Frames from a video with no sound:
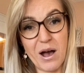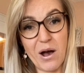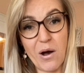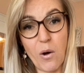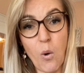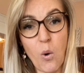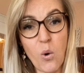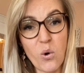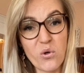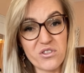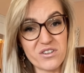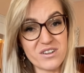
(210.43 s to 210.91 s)

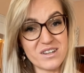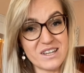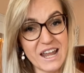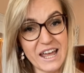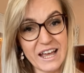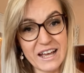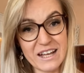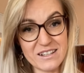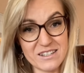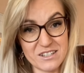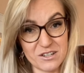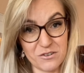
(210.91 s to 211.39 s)
all the
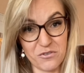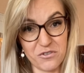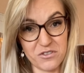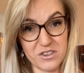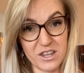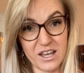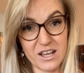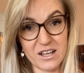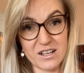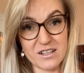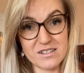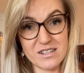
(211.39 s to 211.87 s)
negative
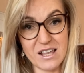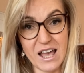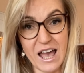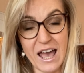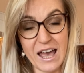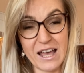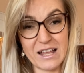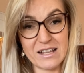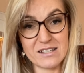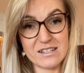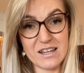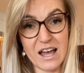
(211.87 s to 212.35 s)
things,
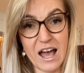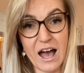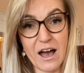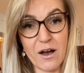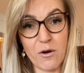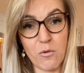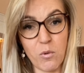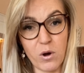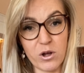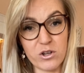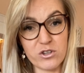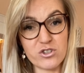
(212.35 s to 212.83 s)
and I
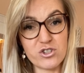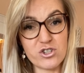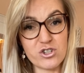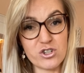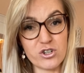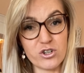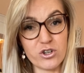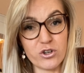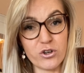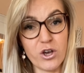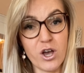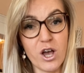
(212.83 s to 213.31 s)
want
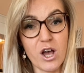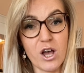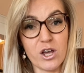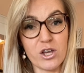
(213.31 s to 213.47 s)
to